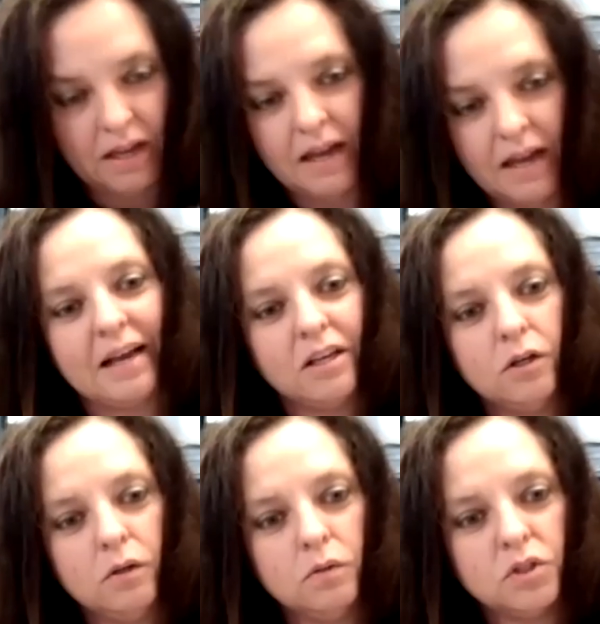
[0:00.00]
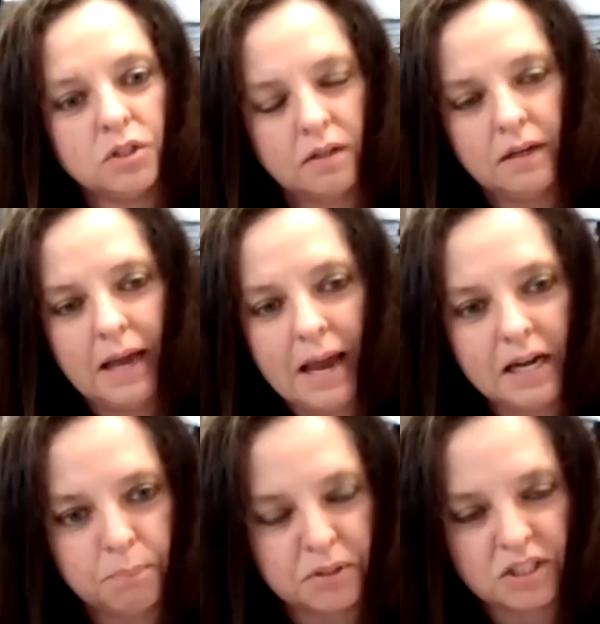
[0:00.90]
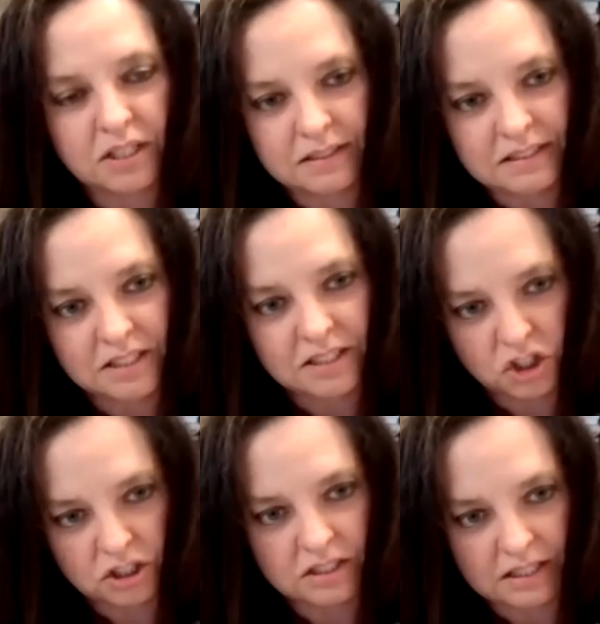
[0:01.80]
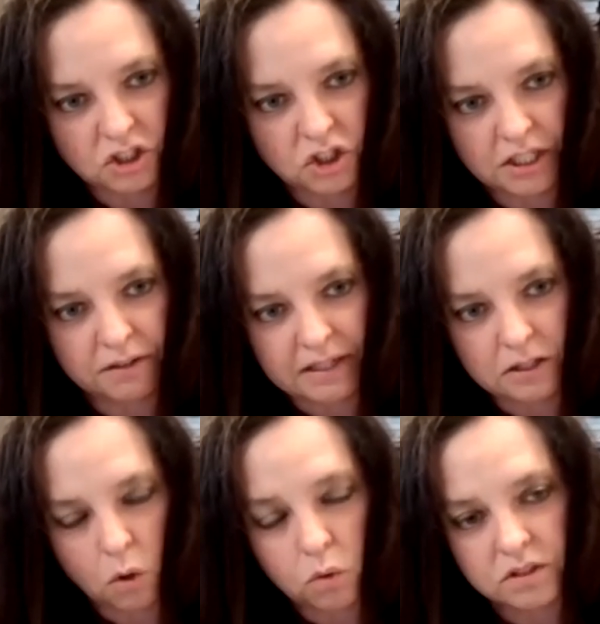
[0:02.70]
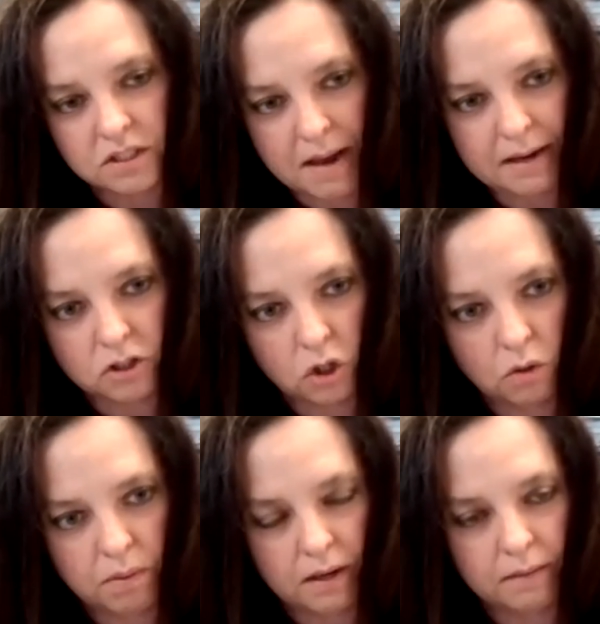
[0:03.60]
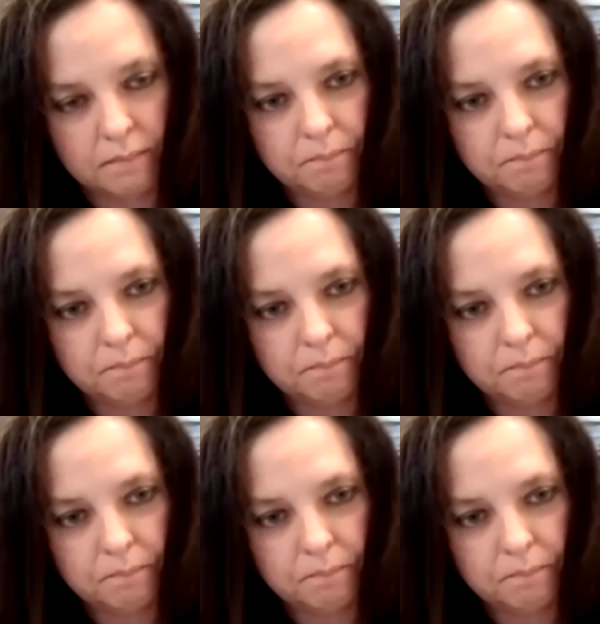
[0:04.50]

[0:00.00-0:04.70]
and I used eighty percent Indigenous engineering local to Manitoba.